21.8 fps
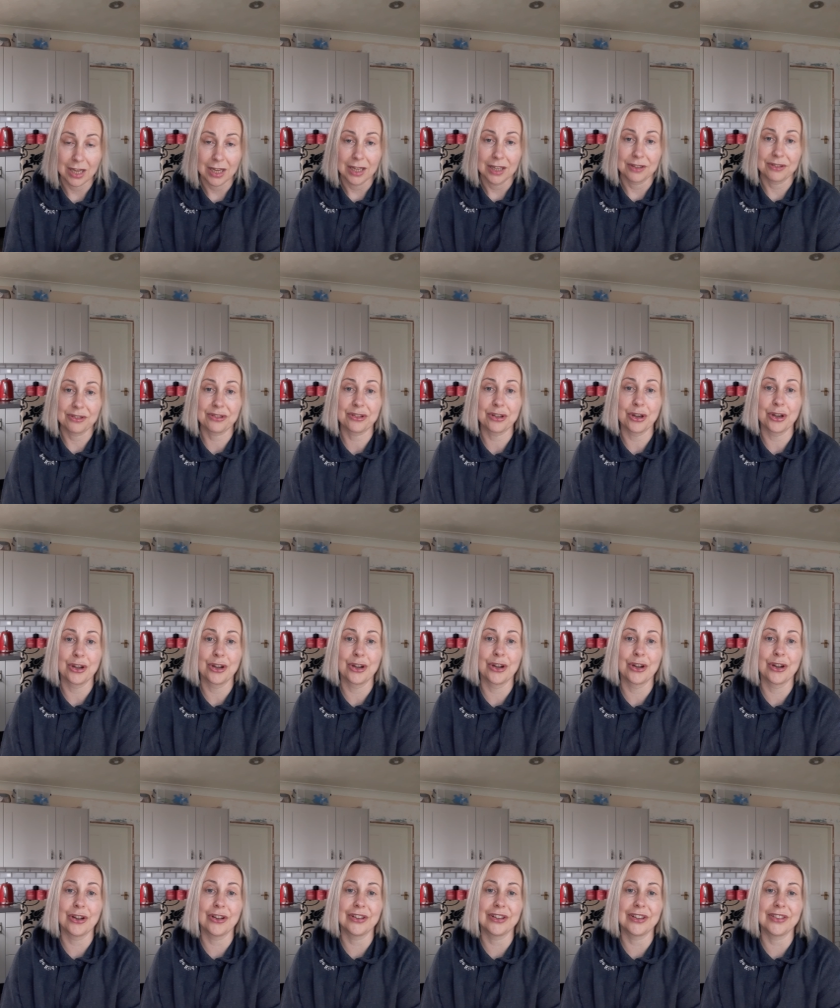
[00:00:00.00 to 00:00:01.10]

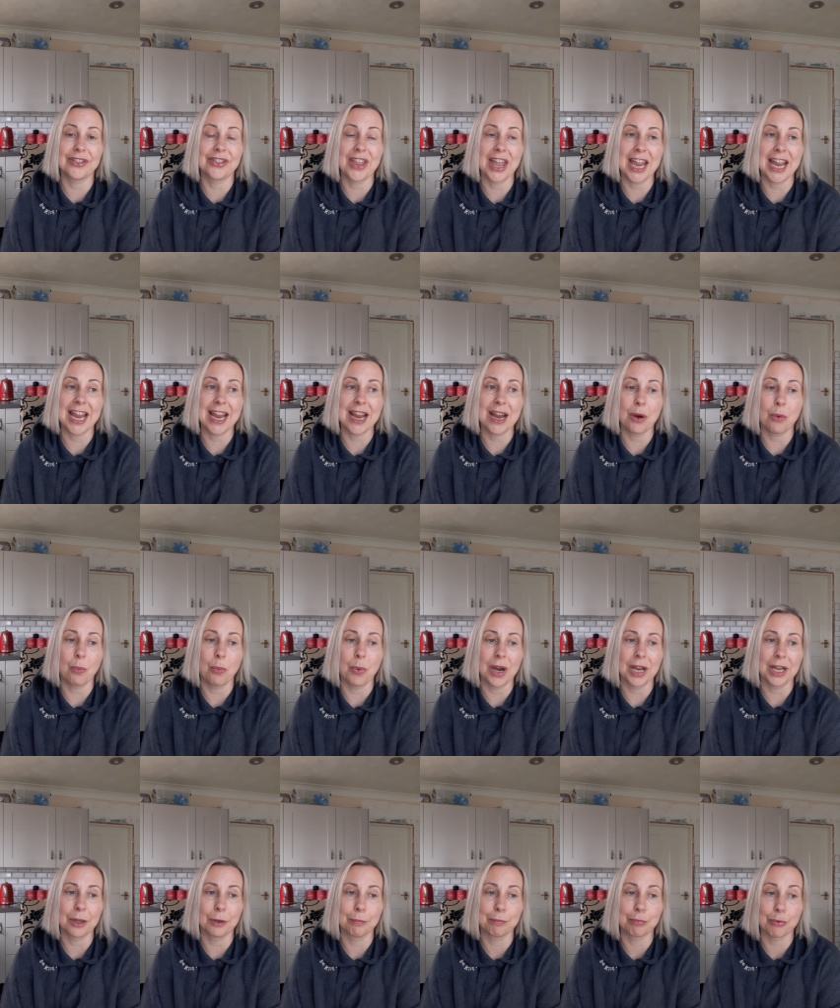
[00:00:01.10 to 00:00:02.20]
So they
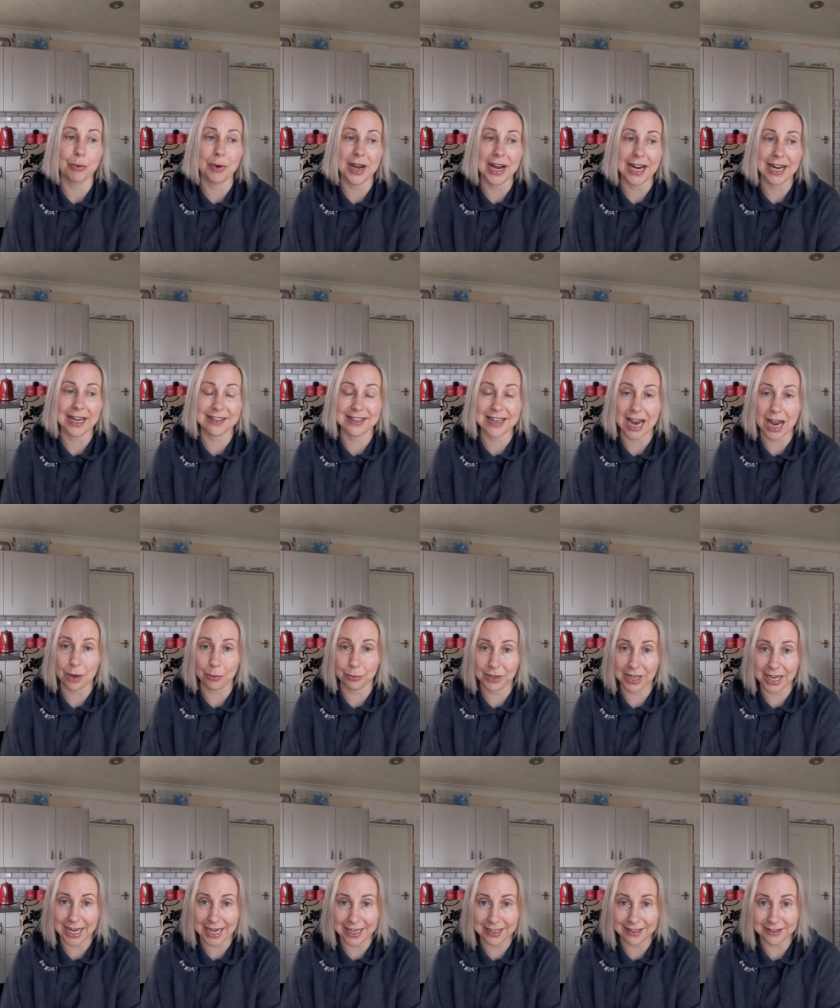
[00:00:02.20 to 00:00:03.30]
will break down
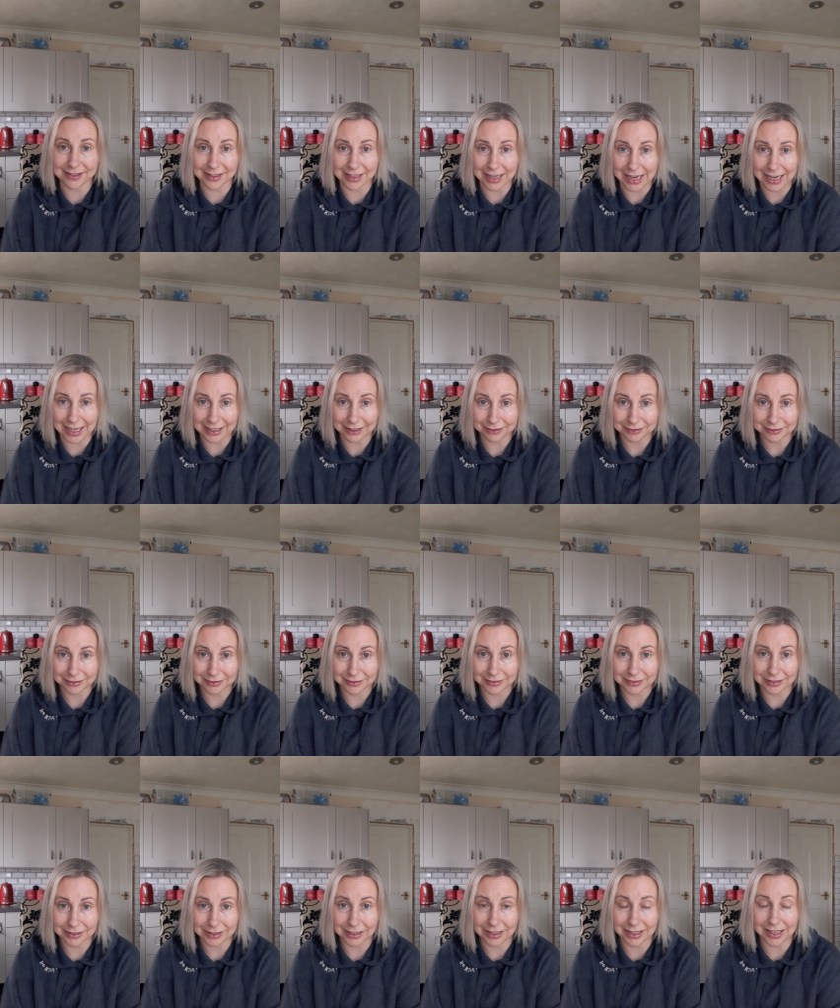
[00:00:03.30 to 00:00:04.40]
easier.
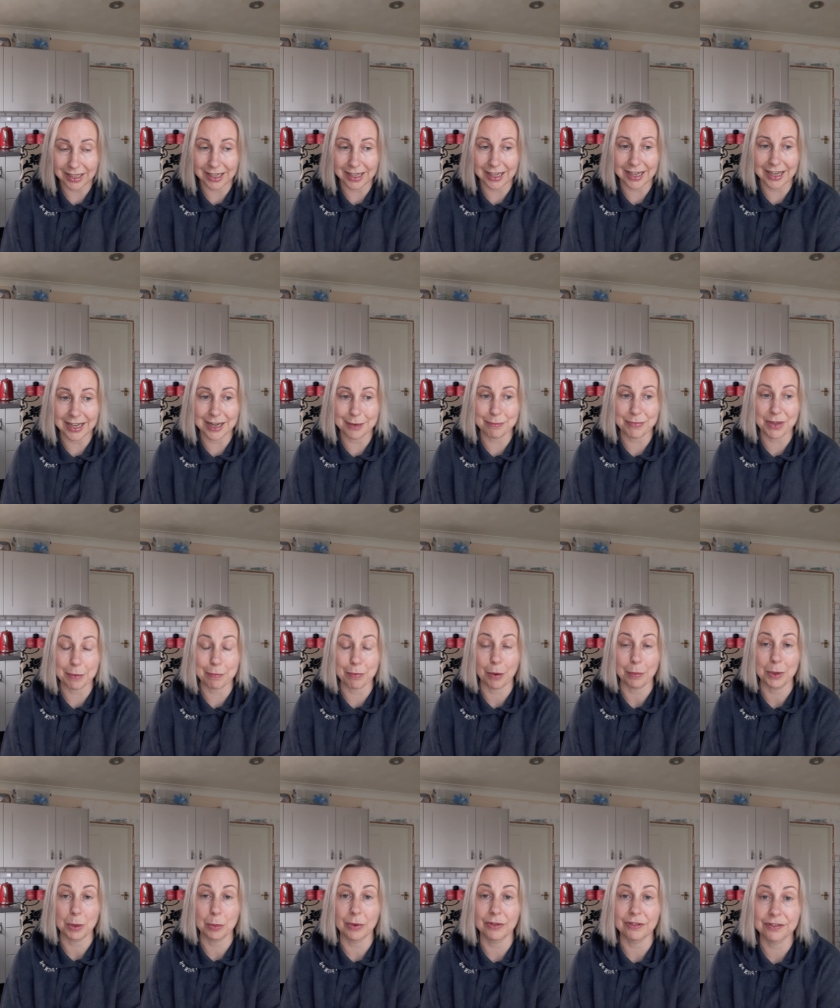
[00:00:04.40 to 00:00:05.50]
They
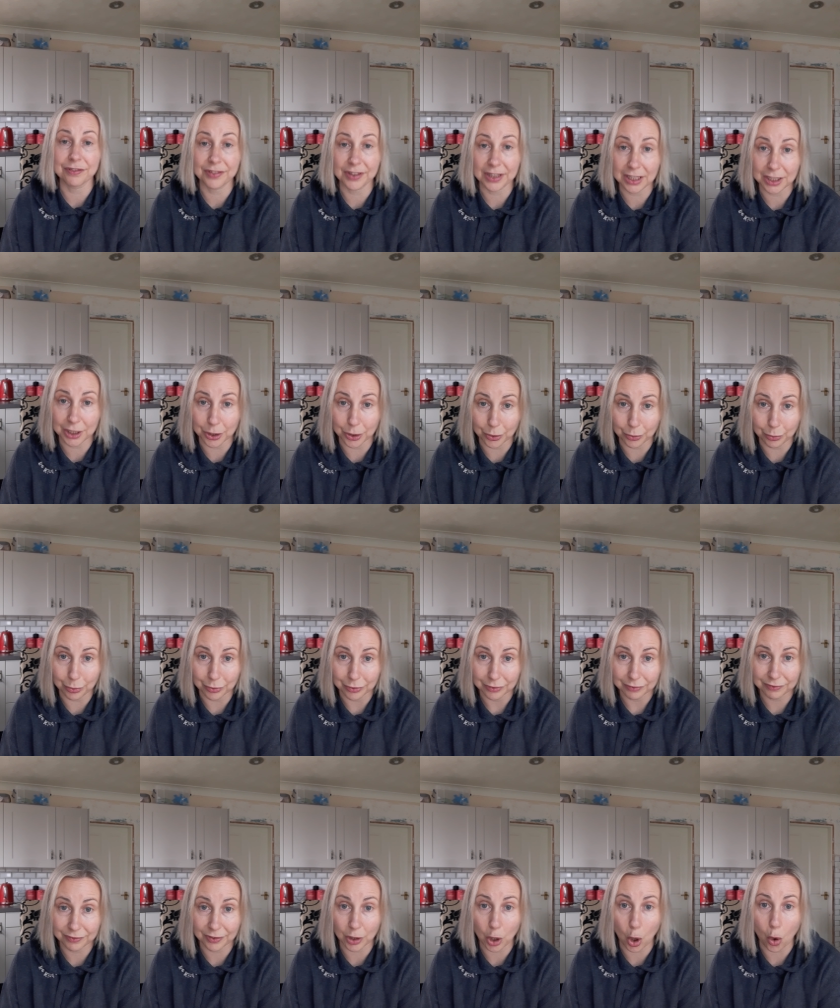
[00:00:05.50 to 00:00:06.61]
probably will fill you
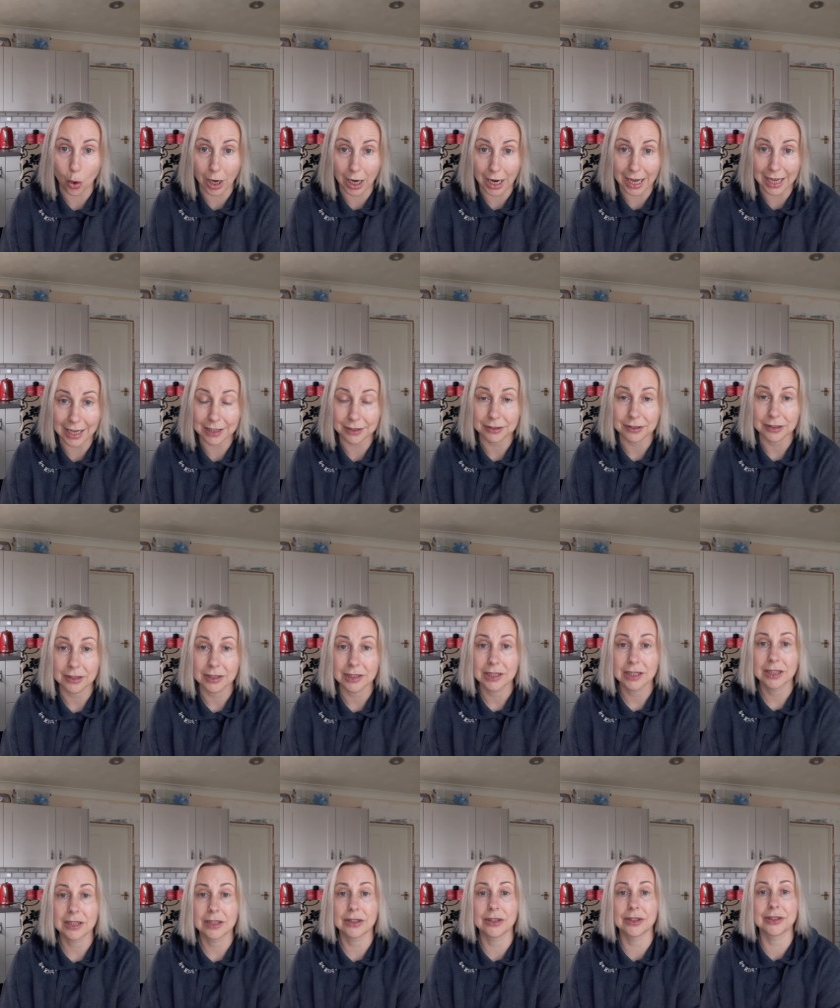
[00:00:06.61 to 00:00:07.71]
for longer.
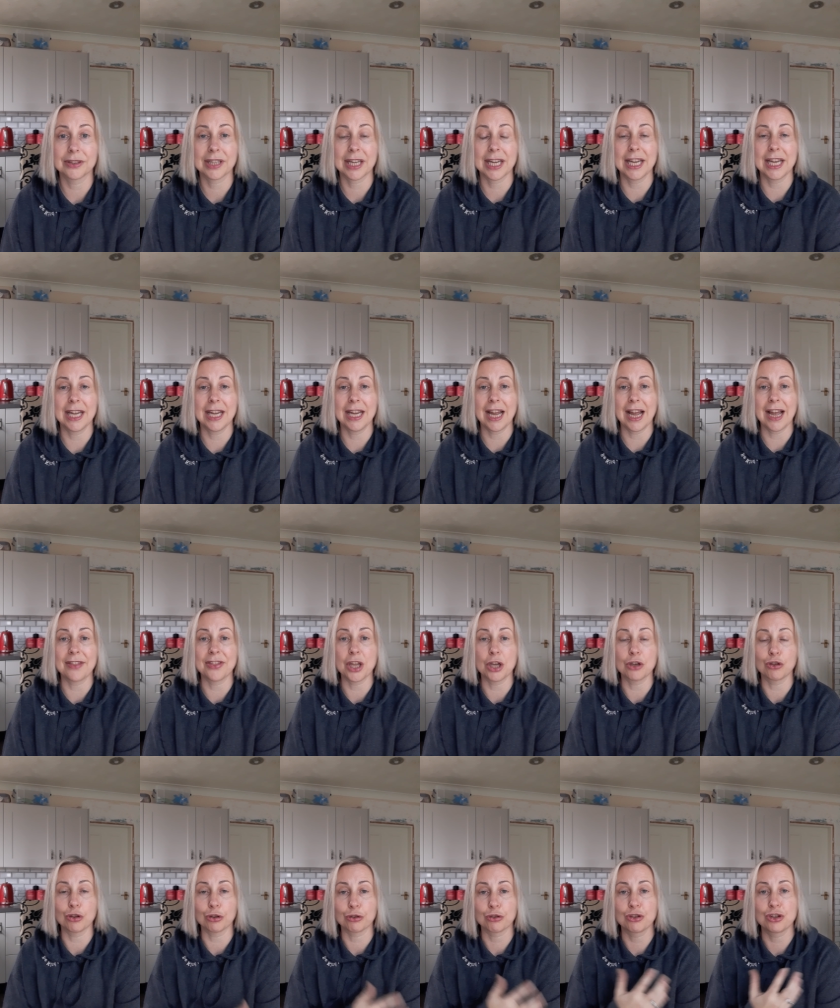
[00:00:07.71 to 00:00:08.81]
Okay, and they're
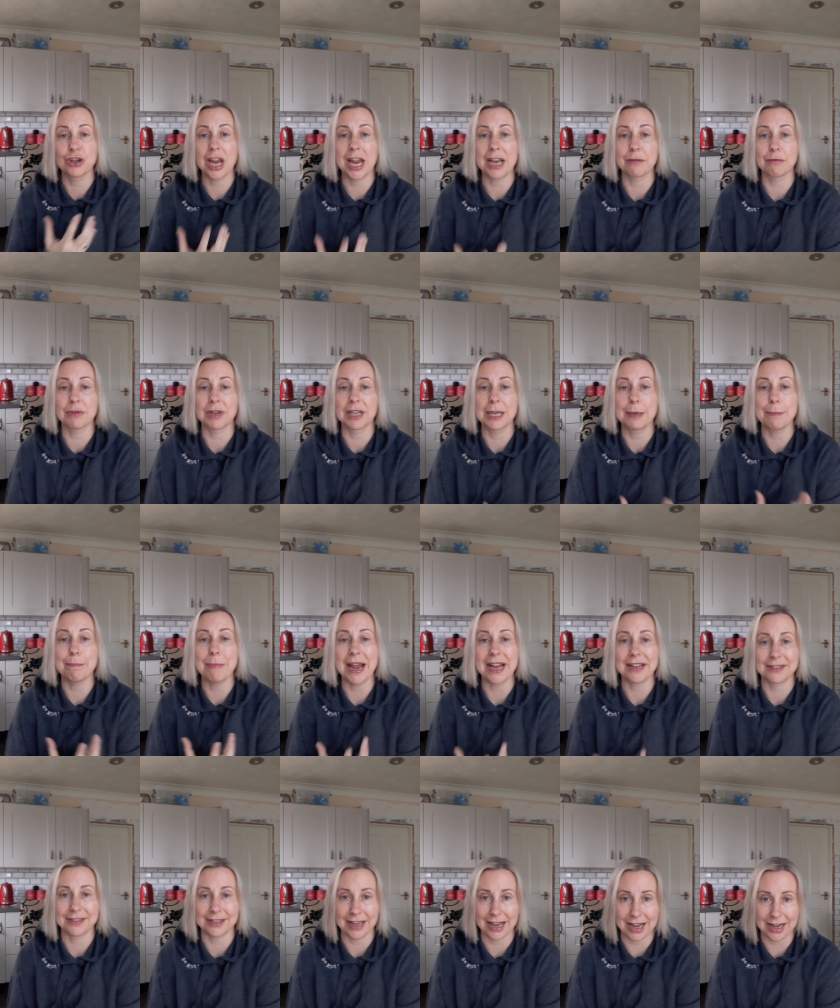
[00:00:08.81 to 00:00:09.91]
just generally
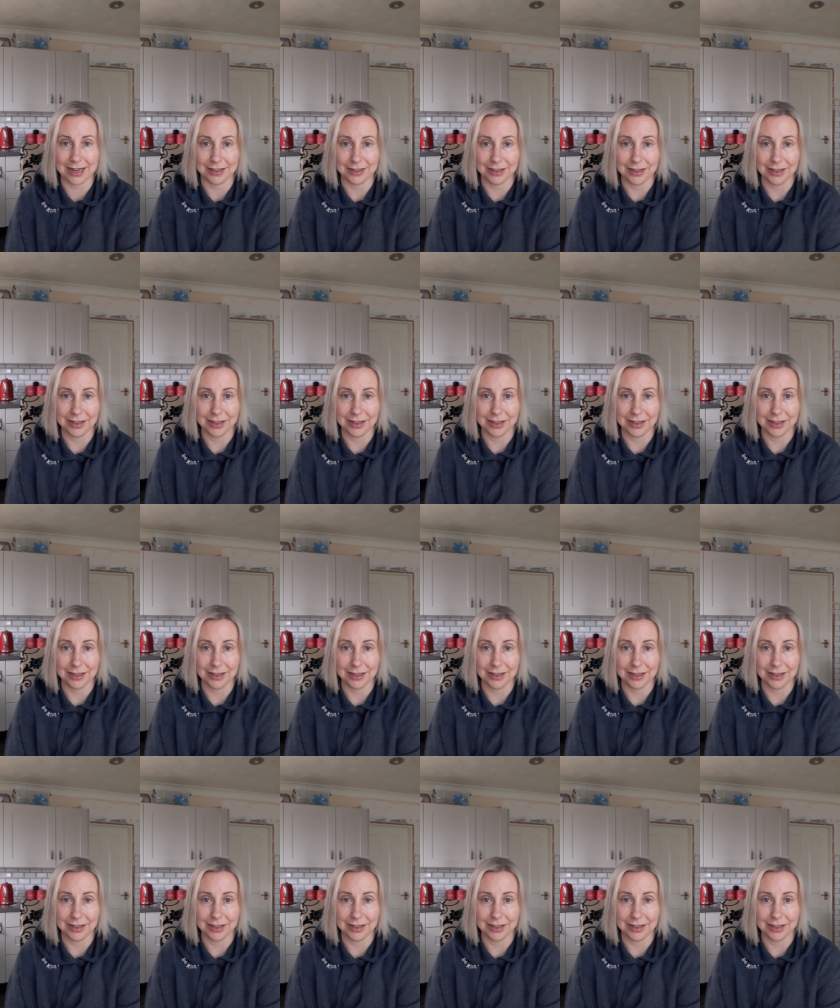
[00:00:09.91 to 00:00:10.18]
better